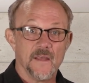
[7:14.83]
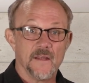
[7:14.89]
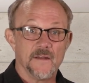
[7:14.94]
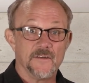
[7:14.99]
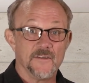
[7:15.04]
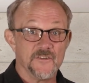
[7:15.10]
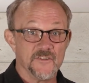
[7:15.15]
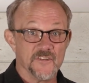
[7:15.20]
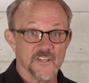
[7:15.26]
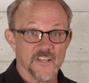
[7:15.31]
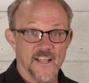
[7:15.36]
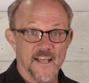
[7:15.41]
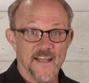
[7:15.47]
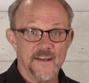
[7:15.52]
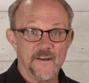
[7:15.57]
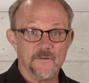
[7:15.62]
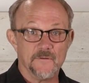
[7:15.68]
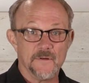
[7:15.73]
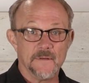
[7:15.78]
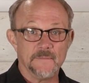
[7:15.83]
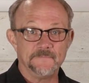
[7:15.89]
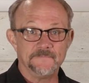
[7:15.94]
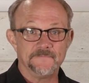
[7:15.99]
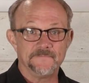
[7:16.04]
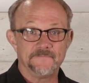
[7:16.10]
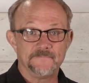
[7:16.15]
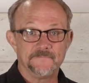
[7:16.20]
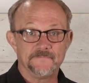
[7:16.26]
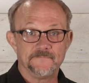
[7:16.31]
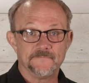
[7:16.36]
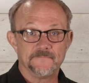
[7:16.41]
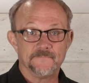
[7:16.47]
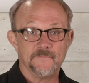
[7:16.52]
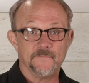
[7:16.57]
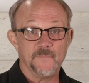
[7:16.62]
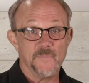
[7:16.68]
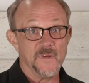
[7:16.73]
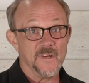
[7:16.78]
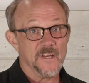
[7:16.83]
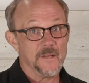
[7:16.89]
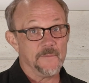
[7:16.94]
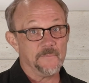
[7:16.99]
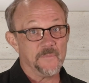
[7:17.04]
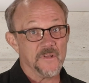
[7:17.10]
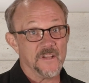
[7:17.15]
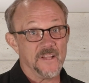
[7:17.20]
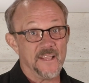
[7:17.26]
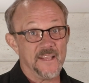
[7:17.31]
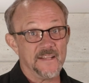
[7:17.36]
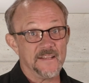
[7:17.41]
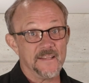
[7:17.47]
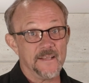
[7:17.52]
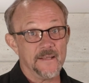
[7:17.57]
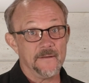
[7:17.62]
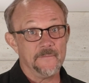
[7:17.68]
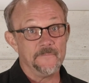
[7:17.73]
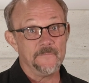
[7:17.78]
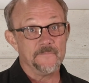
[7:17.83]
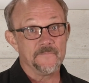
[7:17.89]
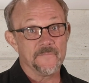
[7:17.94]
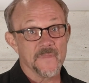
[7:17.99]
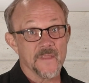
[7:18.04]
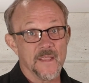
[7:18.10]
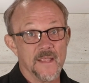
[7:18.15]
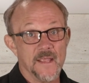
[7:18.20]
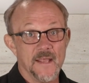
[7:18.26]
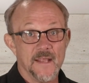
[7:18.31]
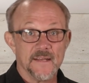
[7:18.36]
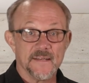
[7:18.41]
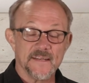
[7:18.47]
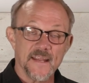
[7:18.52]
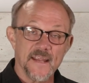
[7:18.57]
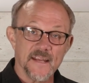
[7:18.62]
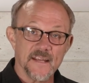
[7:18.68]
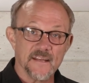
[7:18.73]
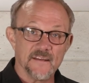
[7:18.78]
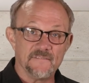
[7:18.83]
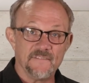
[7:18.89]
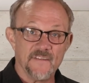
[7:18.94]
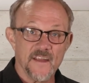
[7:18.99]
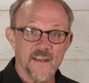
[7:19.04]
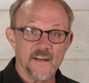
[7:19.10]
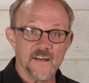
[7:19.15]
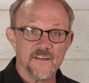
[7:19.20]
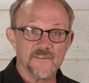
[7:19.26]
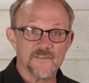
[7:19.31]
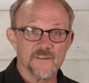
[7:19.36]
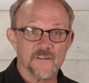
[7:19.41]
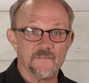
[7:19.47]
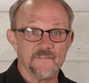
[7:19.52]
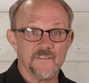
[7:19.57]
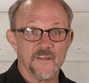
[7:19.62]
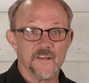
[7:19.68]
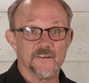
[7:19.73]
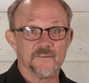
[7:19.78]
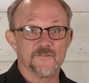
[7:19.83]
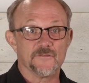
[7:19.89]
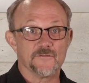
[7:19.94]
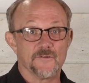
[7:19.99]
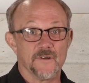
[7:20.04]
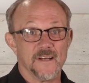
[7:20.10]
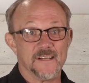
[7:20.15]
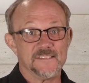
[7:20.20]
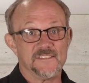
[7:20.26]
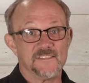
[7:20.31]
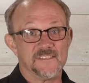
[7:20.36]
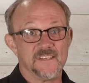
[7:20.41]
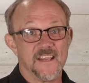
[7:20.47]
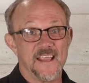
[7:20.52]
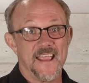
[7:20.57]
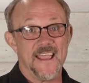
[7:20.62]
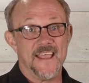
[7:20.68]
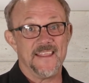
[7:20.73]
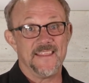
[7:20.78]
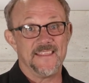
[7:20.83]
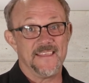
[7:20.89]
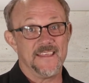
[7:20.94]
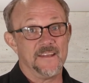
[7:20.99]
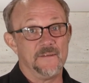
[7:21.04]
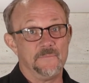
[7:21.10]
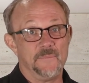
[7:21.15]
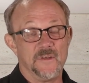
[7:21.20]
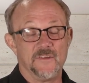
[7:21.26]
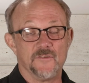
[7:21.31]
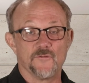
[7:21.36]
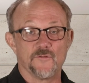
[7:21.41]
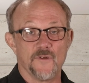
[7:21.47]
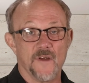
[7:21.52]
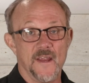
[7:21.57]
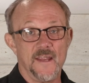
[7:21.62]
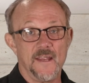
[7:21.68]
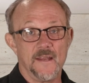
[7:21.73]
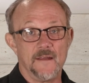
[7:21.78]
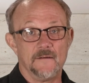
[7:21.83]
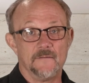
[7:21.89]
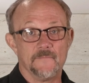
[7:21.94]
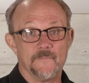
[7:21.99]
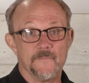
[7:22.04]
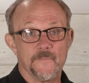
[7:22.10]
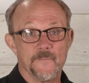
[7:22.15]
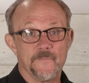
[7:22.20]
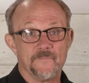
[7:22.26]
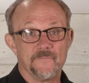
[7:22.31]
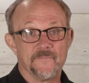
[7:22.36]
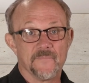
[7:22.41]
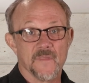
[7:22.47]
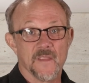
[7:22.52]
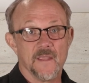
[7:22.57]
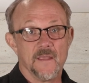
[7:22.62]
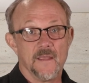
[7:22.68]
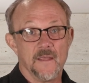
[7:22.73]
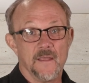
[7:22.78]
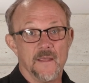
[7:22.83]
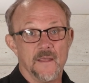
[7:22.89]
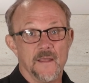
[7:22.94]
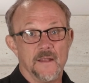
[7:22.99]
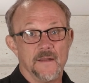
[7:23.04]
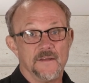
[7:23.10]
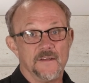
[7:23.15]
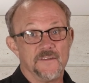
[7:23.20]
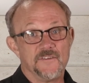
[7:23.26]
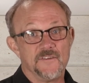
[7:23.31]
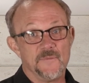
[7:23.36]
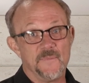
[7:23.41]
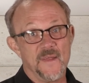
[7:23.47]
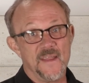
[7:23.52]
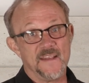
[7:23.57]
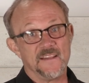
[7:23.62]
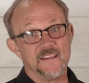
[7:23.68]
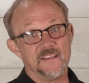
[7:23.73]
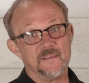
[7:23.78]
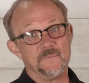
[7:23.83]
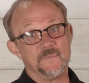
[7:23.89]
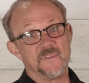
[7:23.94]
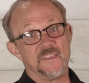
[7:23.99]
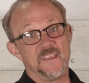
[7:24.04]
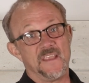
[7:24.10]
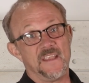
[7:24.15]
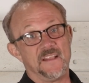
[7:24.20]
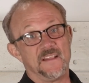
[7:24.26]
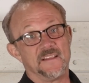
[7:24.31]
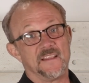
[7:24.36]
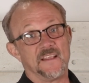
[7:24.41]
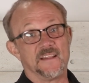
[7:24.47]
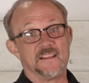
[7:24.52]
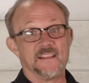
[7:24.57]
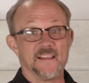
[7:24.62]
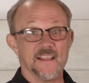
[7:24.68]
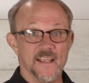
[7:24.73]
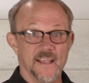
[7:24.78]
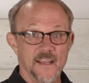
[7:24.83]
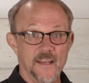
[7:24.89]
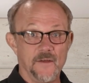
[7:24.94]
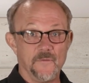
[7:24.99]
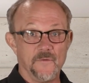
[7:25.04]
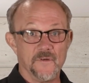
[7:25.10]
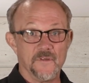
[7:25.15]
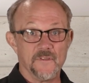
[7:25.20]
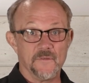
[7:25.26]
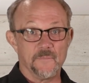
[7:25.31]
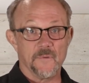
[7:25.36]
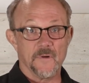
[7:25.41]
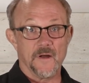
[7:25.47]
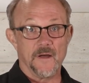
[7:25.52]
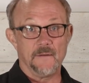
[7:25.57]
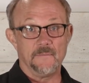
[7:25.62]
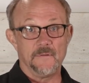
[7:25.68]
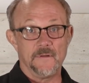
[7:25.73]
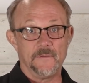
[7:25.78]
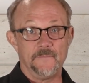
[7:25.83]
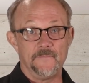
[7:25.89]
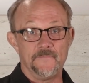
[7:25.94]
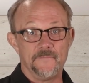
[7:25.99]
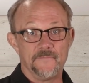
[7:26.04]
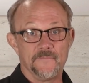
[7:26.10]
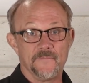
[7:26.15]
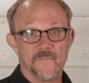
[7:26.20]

Did you lie to them? Manipulate them? Take advantage of their trust and then betray it? Did you make them think that they were the problem?